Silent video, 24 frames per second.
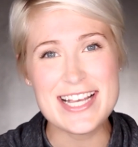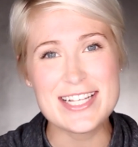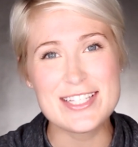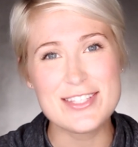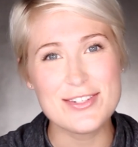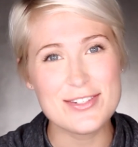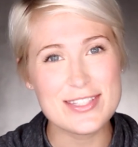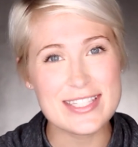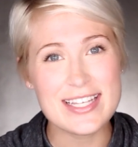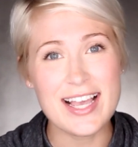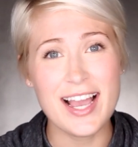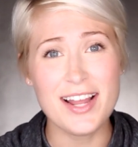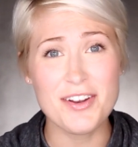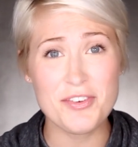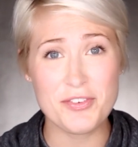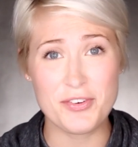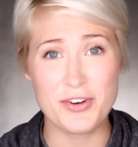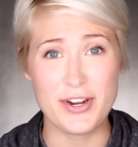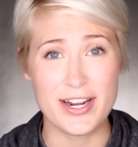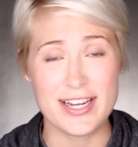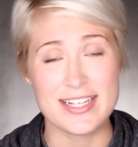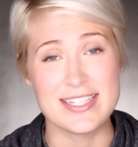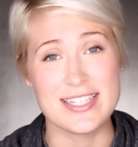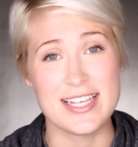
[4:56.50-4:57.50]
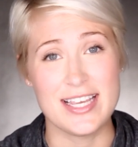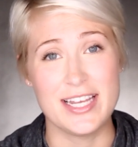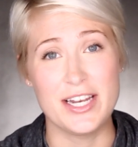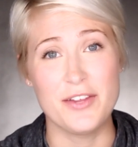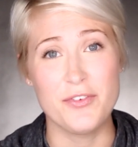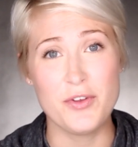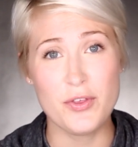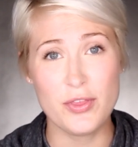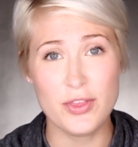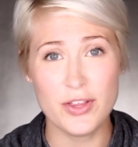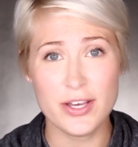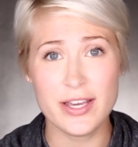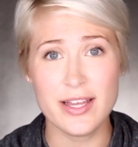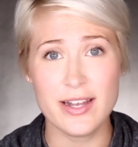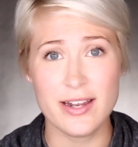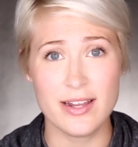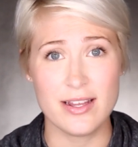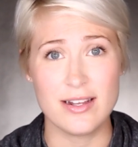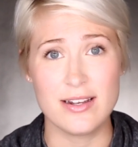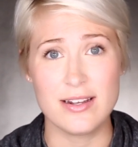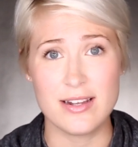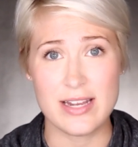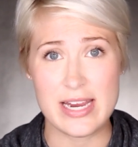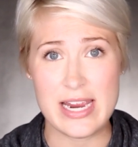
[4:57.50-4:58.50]
So it's kind of crazy. And if you look at
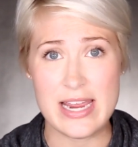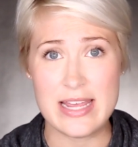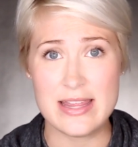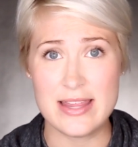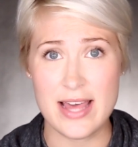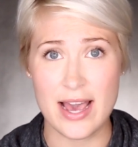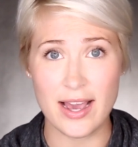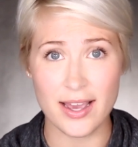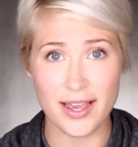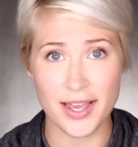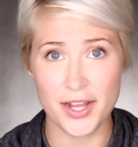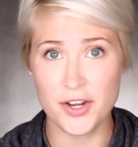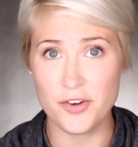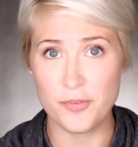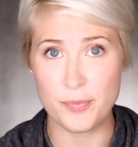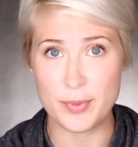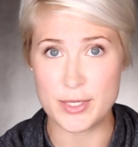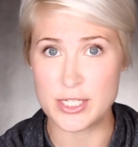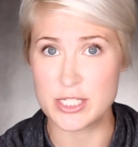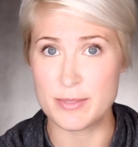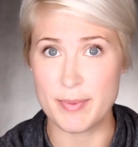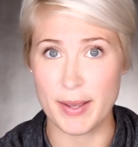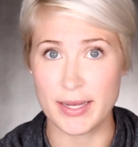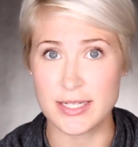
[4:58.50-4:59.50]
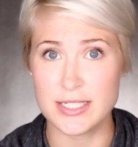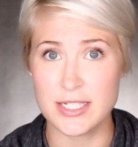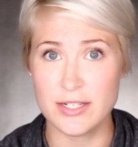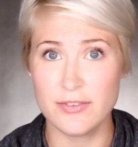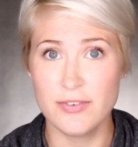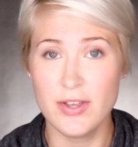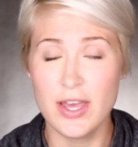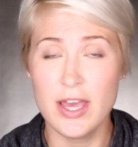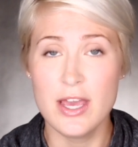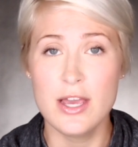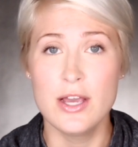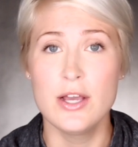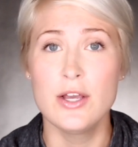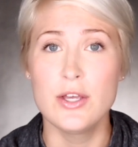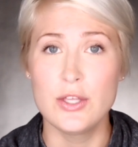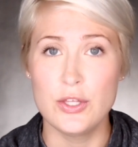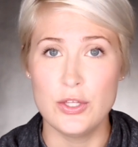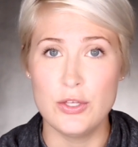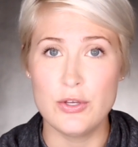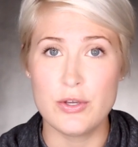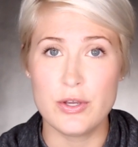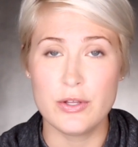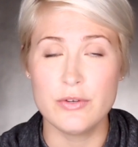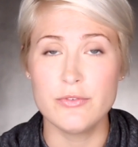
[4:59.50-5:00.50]
it in that kind of perspective,
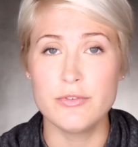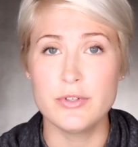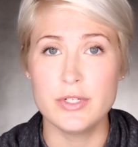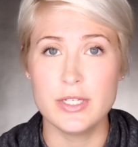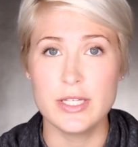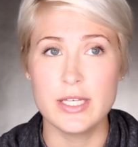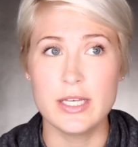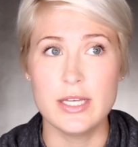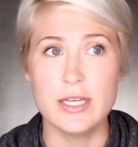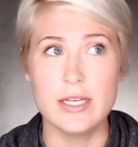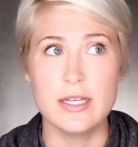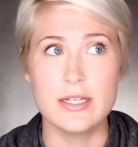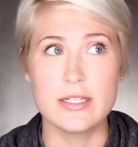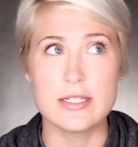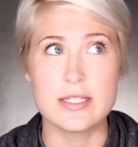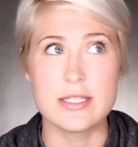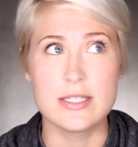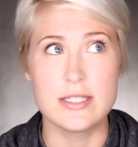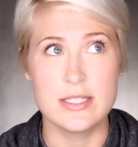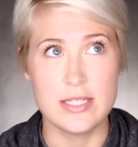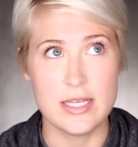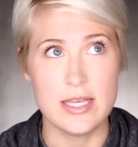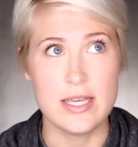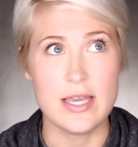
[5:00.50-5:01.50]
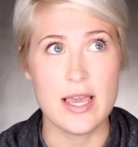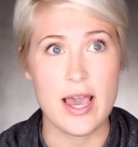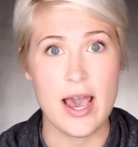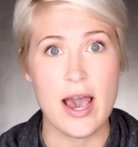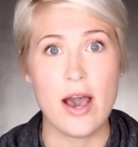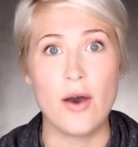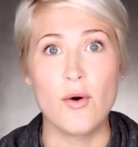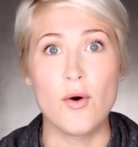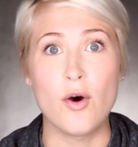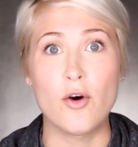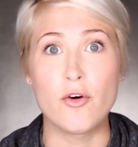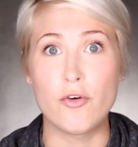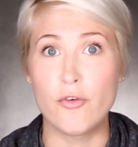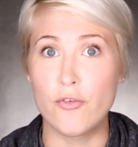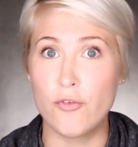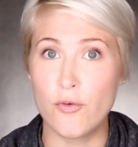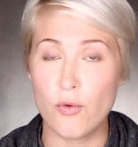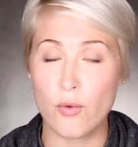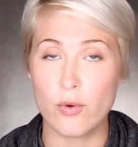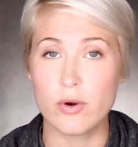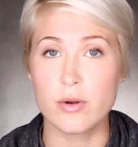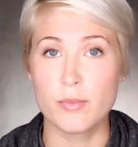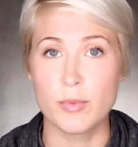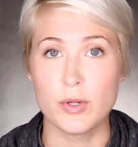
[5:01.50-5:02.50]
you can really see how
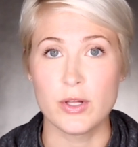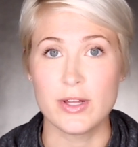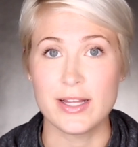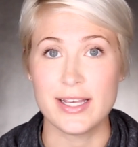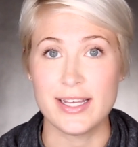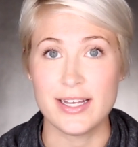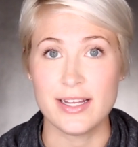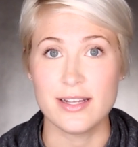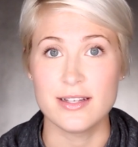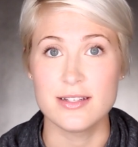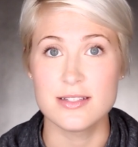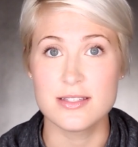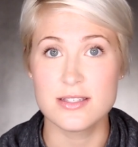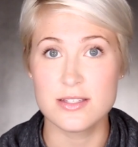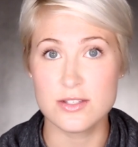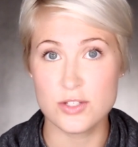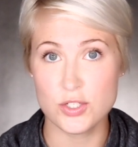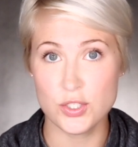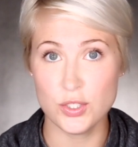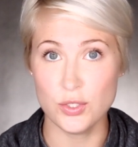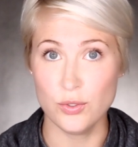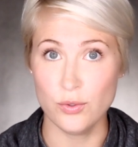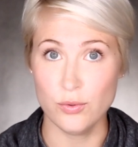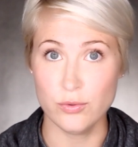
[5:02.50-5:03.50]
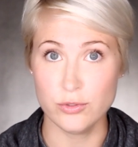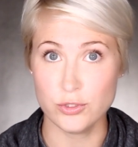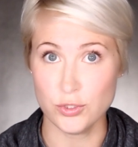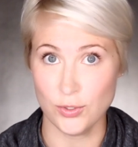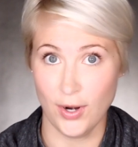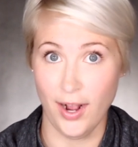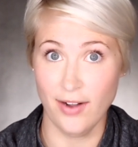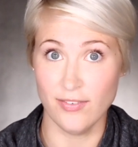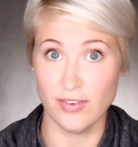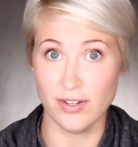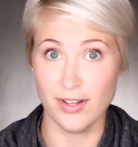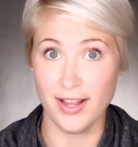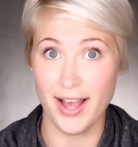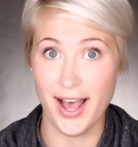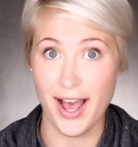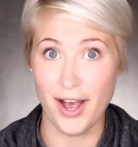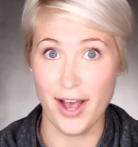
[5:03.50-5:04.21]
affordable it is to travel